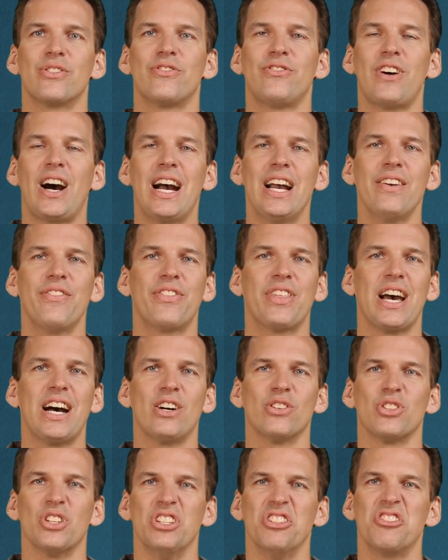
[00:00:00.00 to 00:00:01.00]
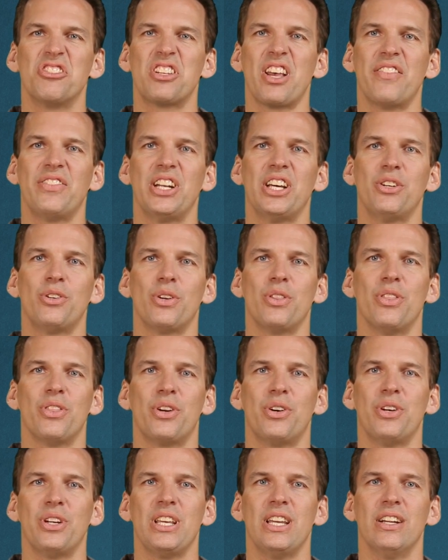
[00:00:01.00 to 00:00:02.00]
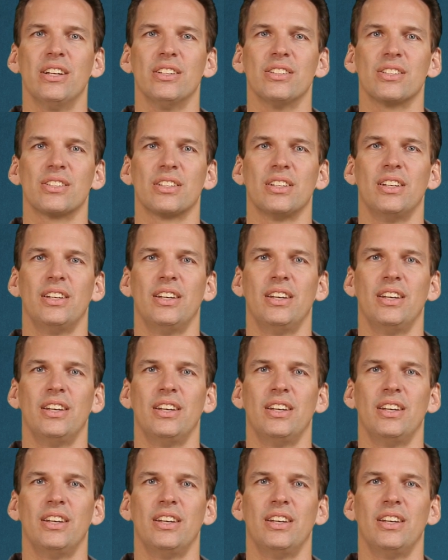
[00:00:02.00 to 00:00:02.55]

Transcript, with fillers: 5,730 years.